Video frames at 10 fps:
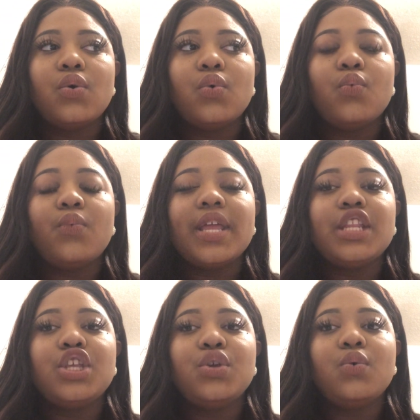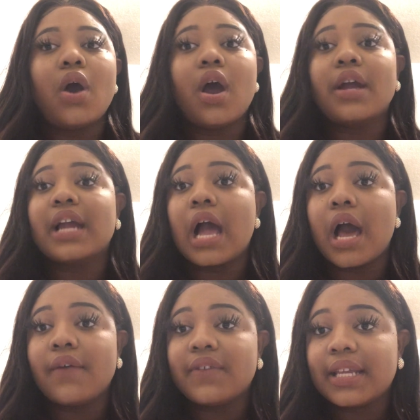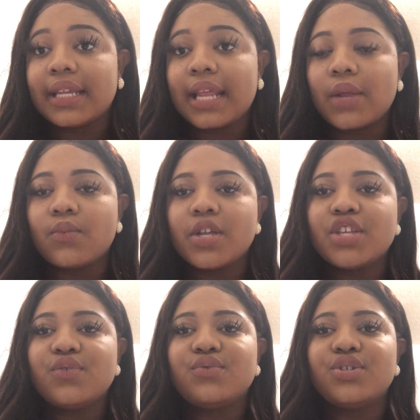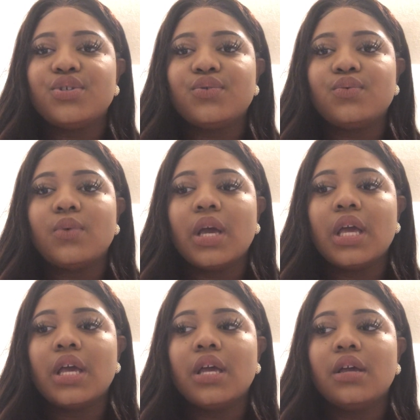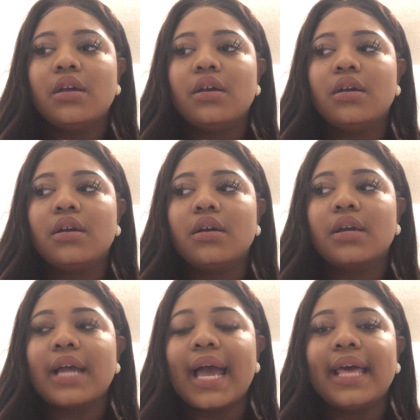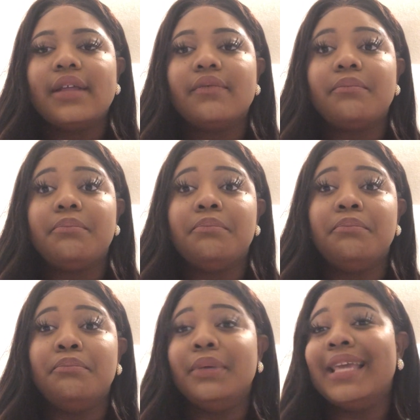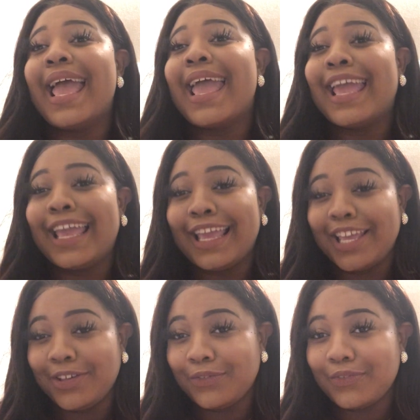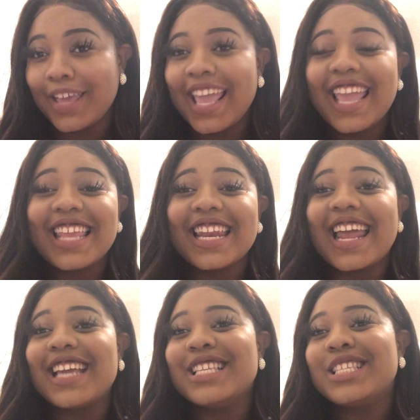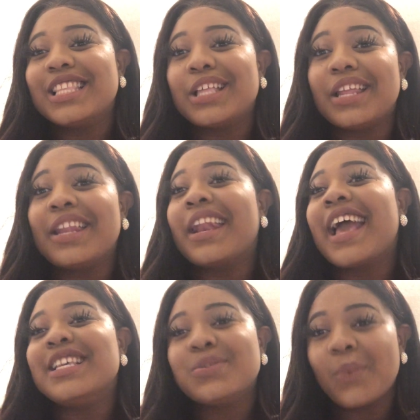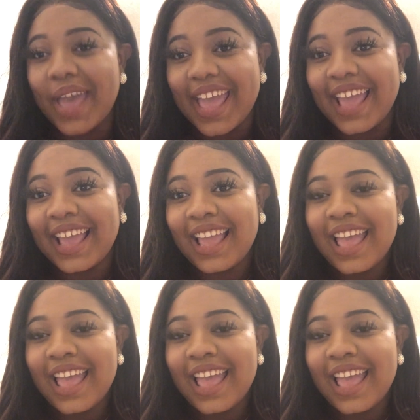when you are confident and when you do kind of behave in a nice way,